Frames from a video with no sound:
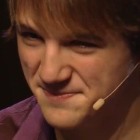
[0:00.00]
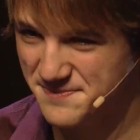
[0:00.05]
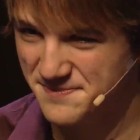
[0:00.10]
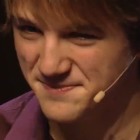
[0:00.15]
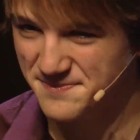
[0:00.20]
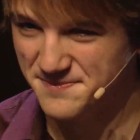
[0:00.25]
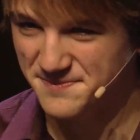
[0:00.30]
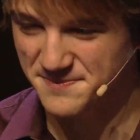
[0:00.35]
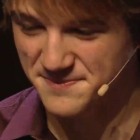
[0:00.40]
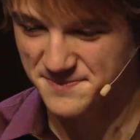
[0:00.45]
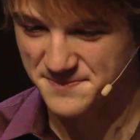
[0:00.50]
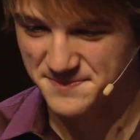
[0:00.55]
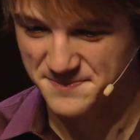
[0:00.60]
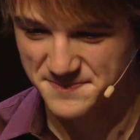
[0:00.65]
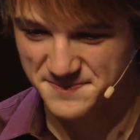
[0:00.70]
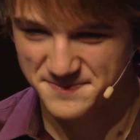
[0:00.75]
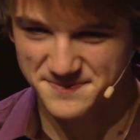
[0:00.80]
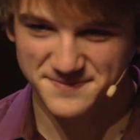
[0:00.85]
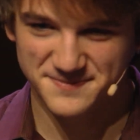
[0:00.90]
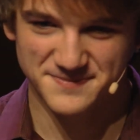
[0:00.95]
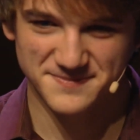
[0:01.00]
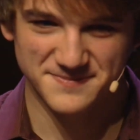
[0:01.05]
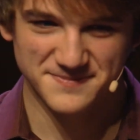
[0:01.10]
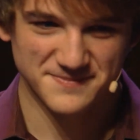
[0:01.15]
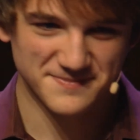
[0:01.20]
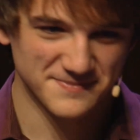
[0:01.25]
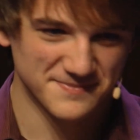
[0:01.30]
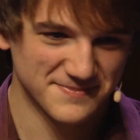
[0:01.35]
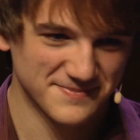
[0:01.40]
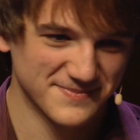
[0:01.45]

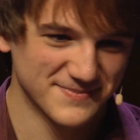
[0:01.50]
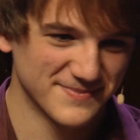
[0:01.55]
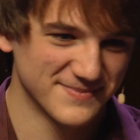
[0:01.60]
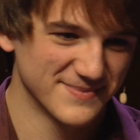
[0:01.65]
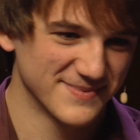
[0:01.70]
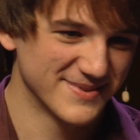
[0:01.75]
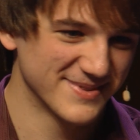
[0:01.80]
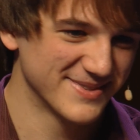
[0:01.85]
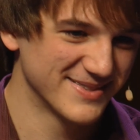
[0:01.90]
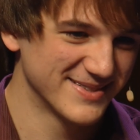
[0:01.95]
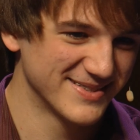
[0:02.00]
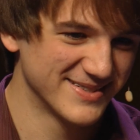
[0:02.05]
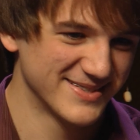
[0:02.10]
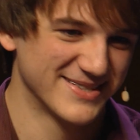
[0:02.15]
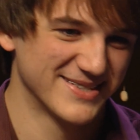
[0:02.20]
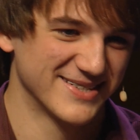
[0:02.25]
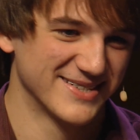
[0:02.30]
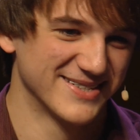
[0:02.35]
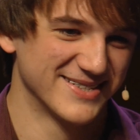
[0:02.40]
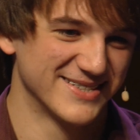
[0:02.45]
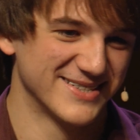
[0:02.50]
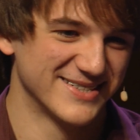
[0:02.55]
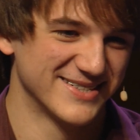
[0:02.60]
Nothing is said.